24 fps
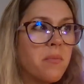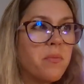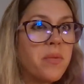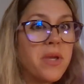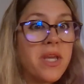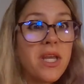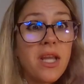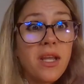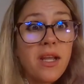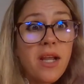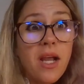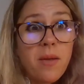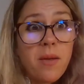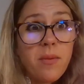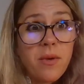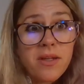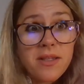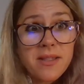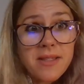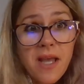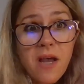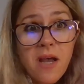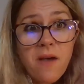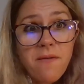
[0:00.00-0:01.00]
being able
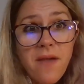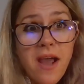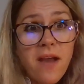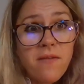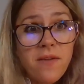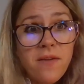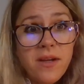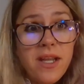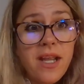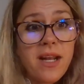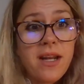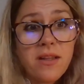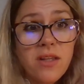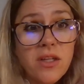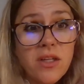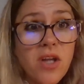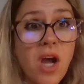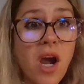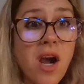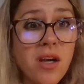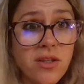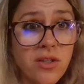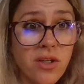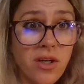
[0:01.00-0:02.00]
to self-advocate at the
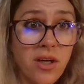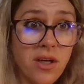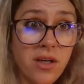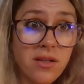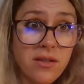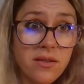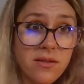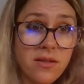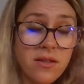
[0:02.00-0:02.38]
doctor.